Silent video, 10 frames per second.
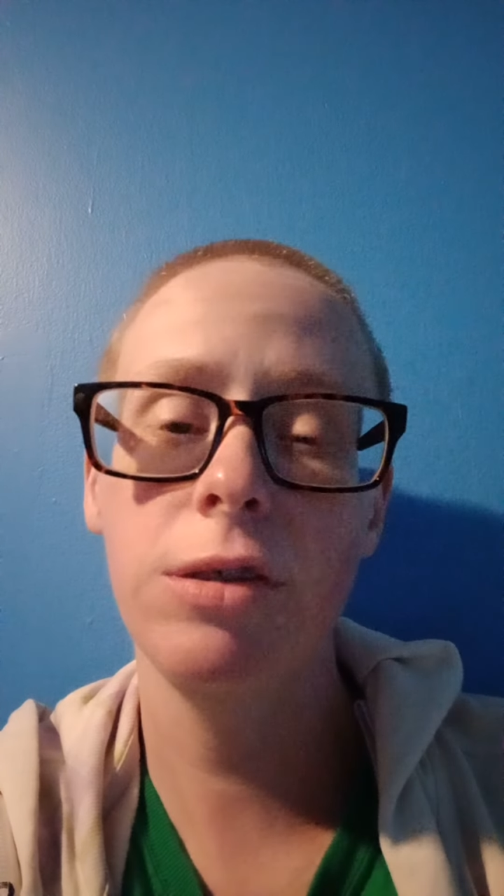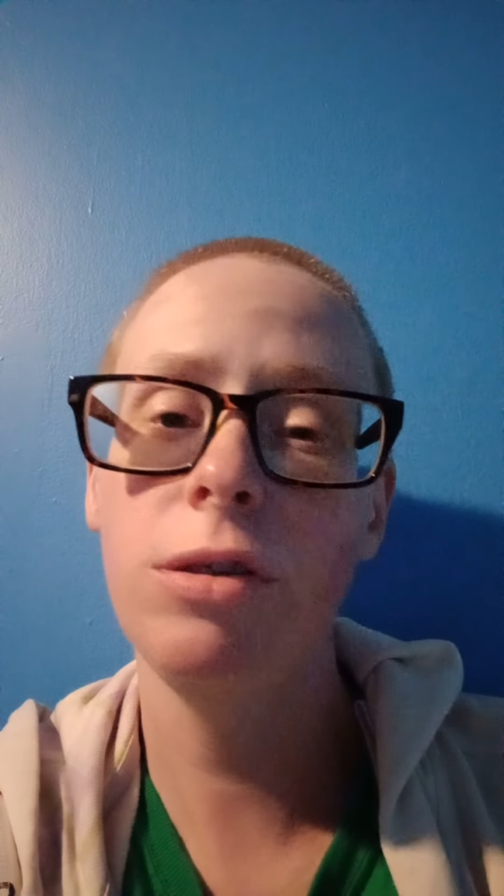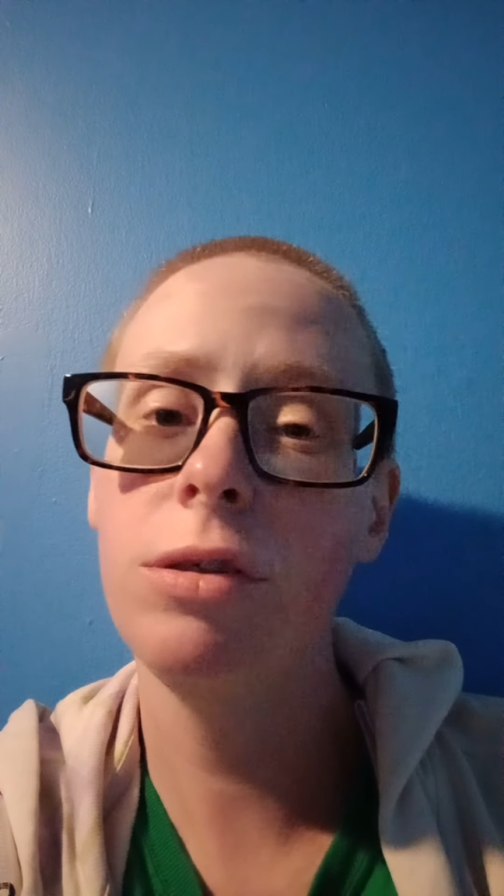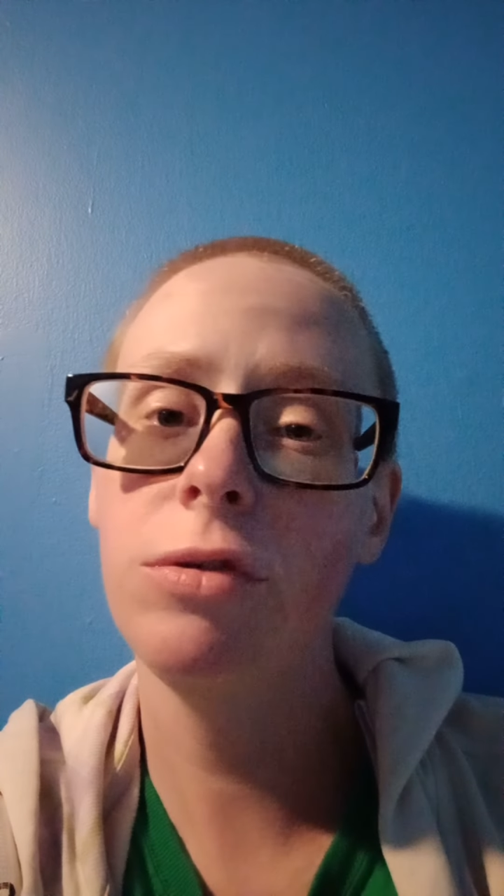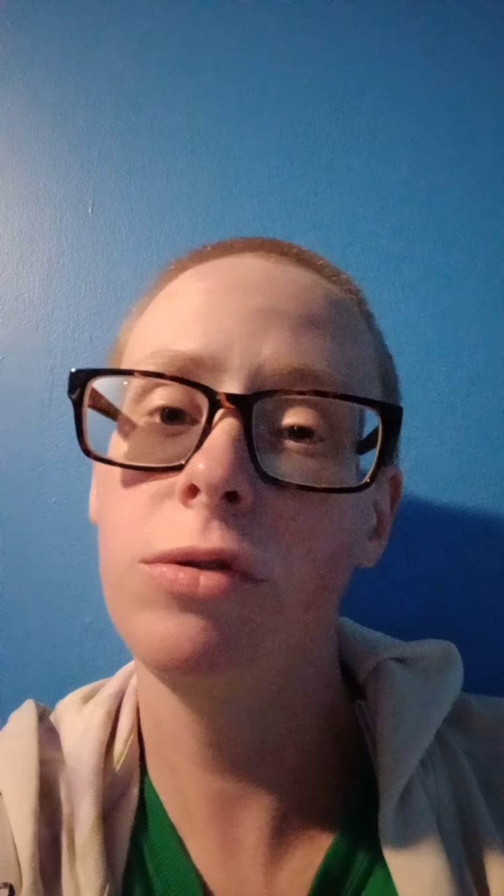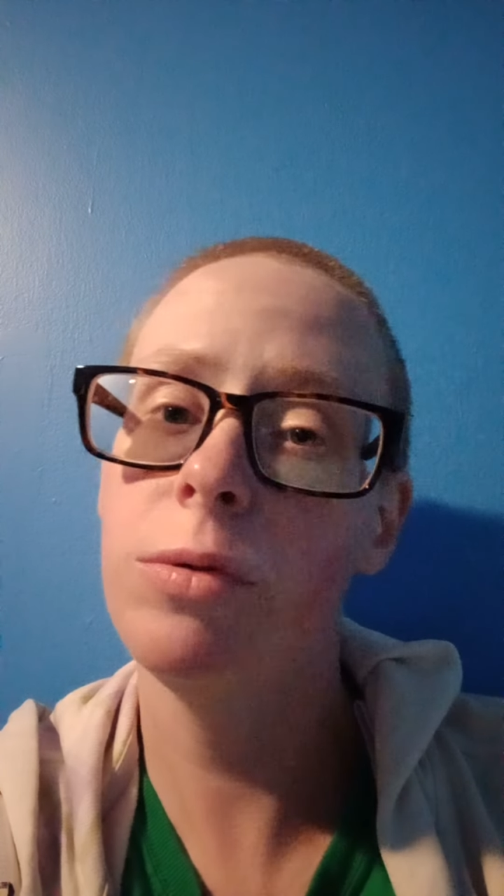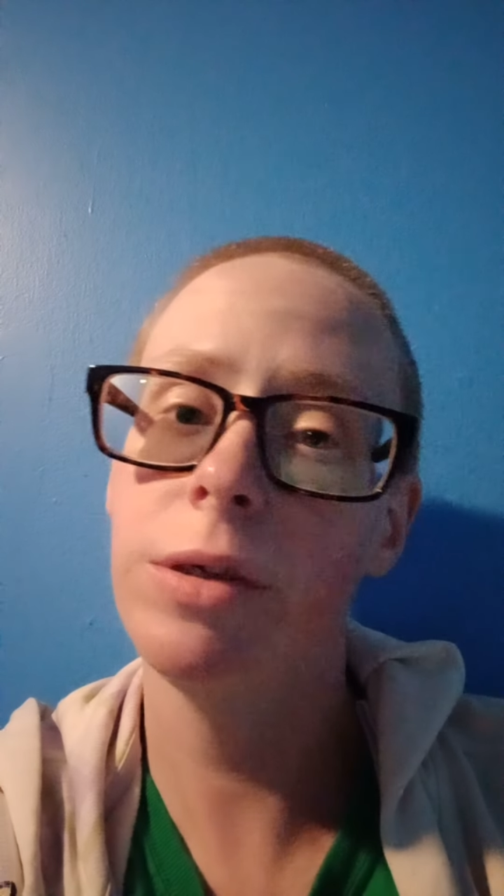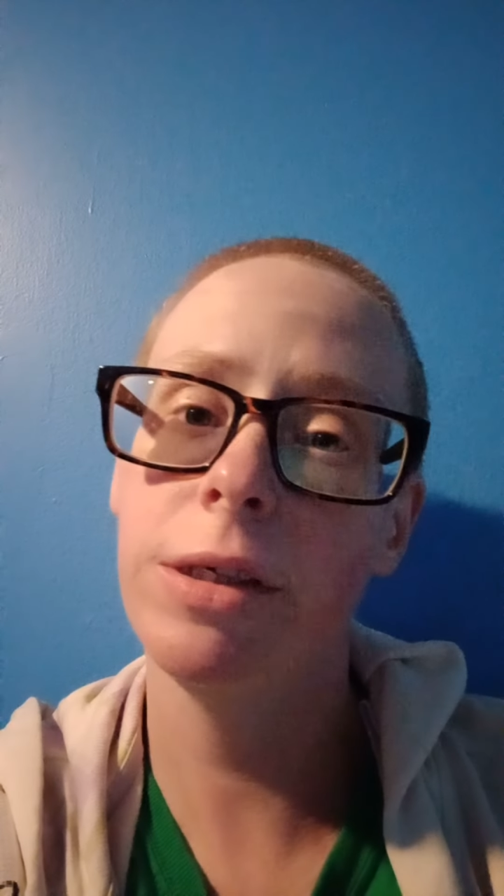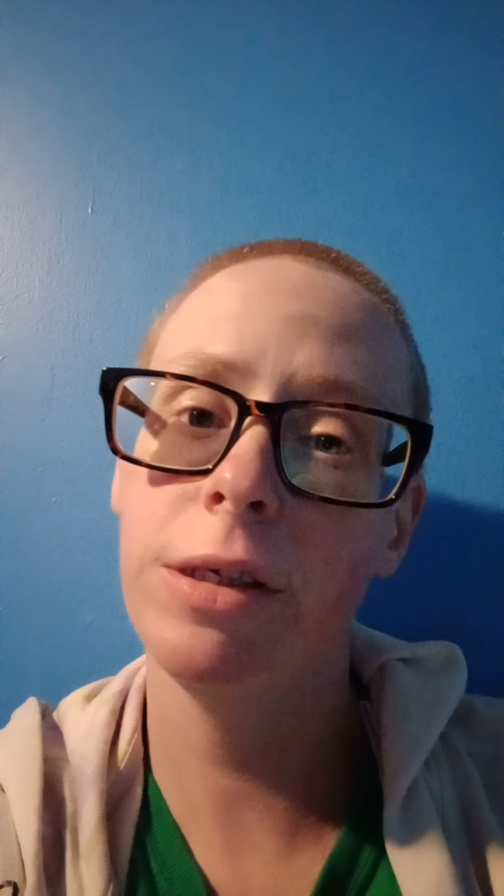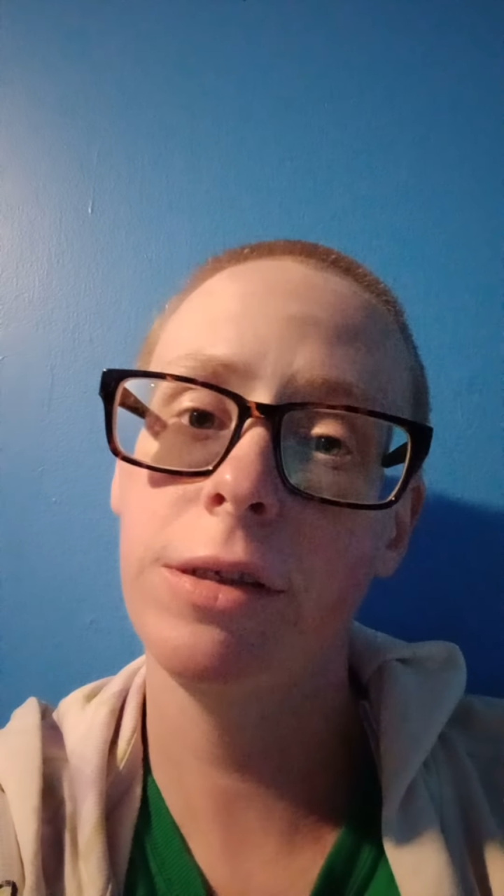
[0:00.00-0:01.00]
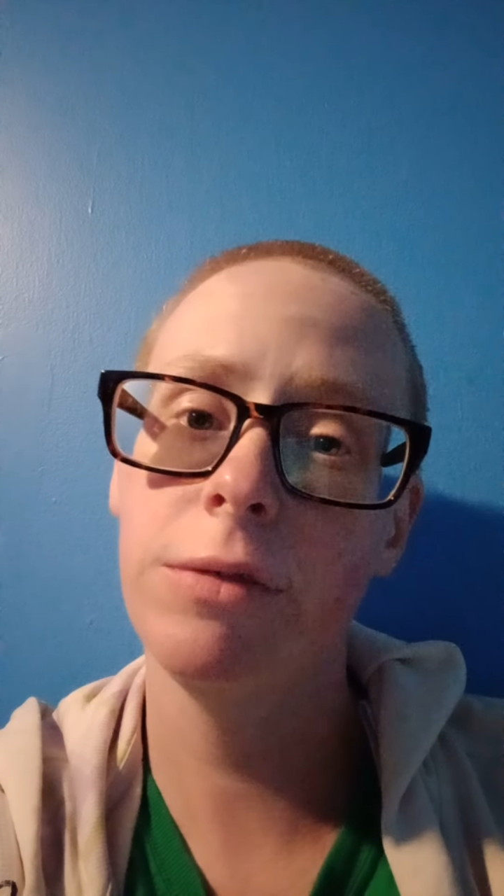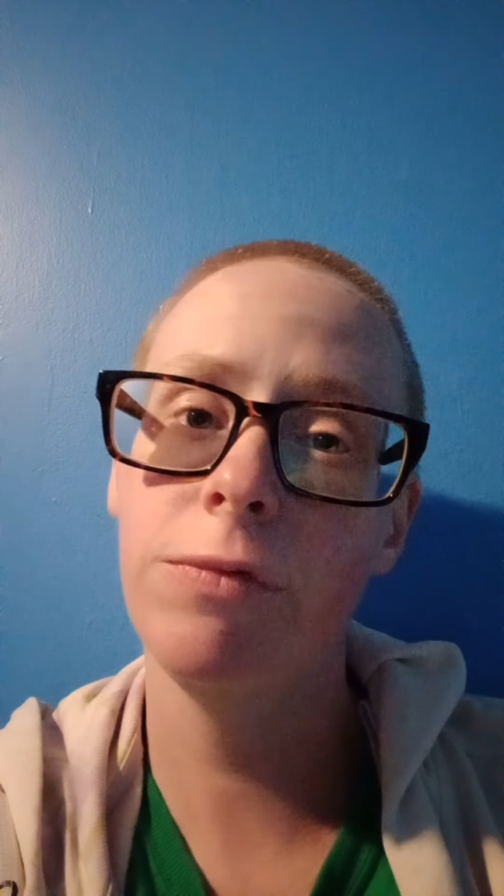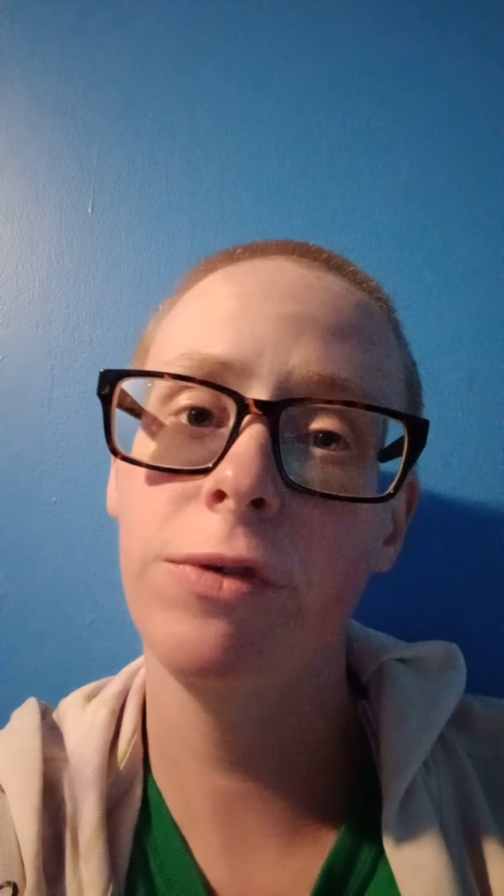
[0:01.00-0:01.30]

enjoy and